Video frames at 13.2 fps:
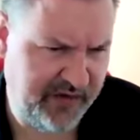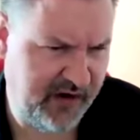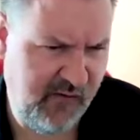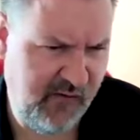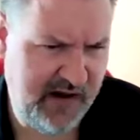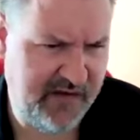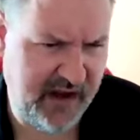when they
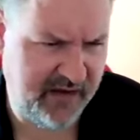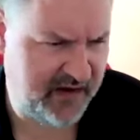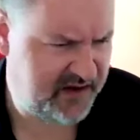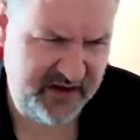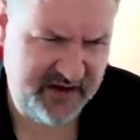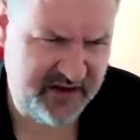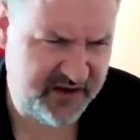read that, they
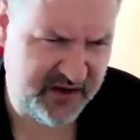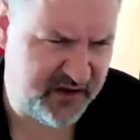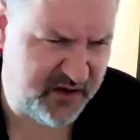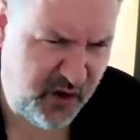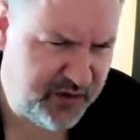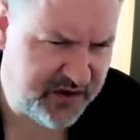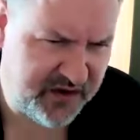said, "This is just
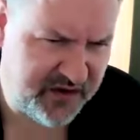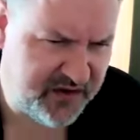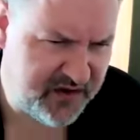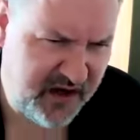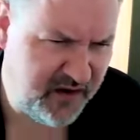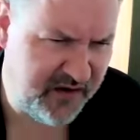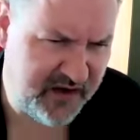nonsense.
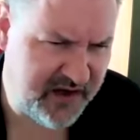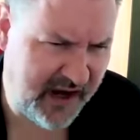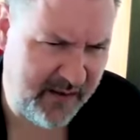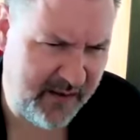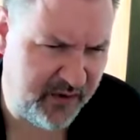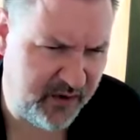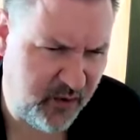None of this
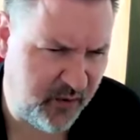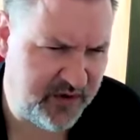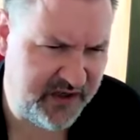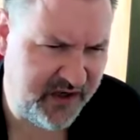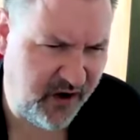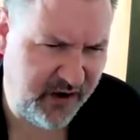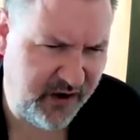happened. What was
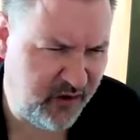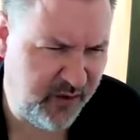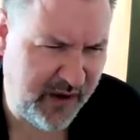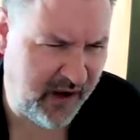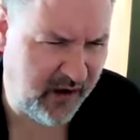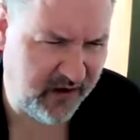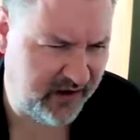he going on
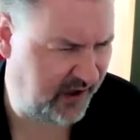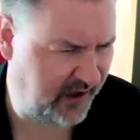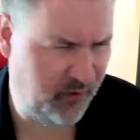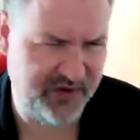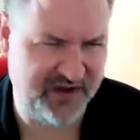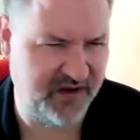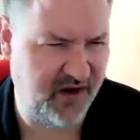about? Like it
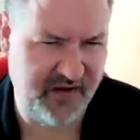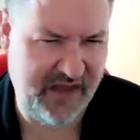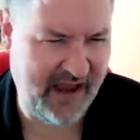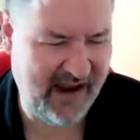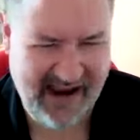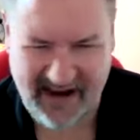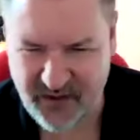wasn't like
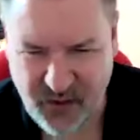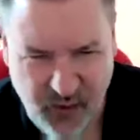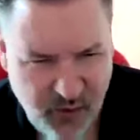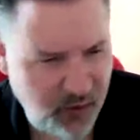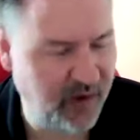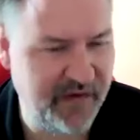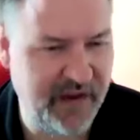that at
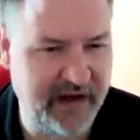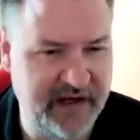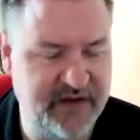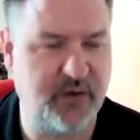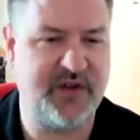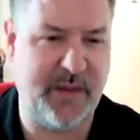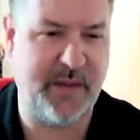all." And then he
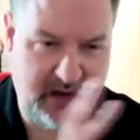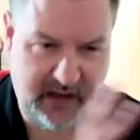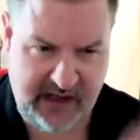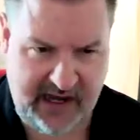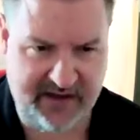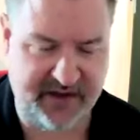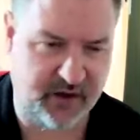talks about
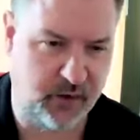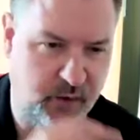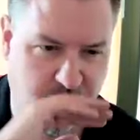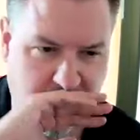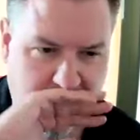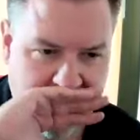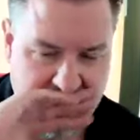
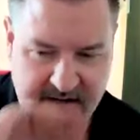classical